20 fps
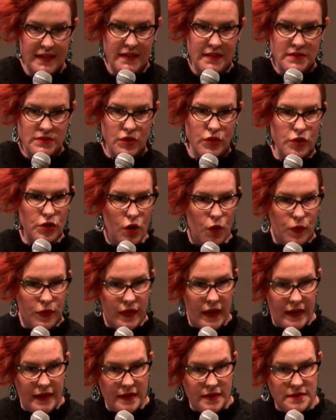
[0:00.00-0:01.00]
So you know where
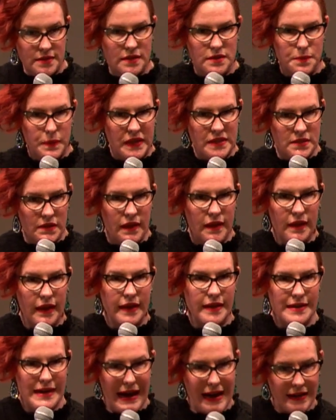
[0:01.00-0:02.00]
that is? It's basically like
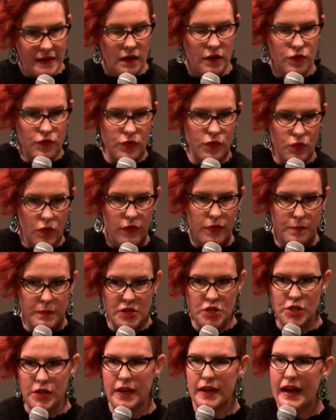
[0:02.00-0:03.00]
900 North
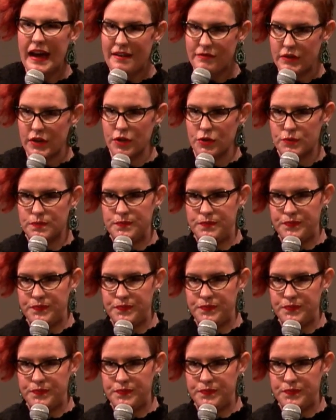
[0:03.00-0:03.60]
Michigan Avenue.